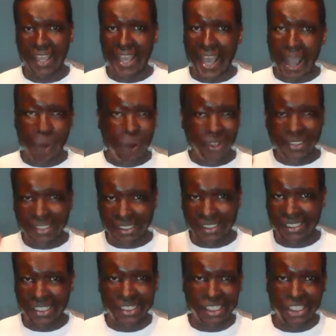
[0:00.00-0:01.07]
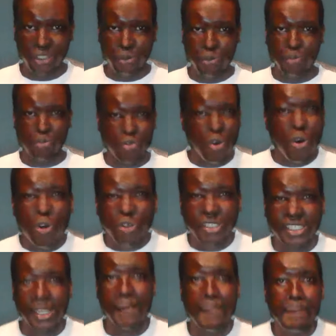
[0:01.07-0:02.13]
I want to say to you, grow
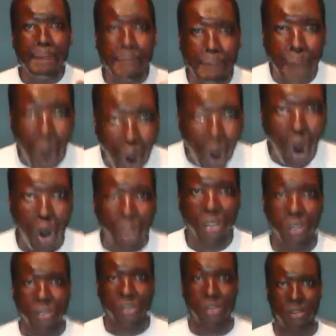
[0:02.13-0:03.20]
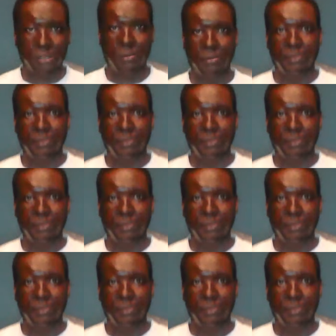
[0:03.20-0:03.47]
some balls.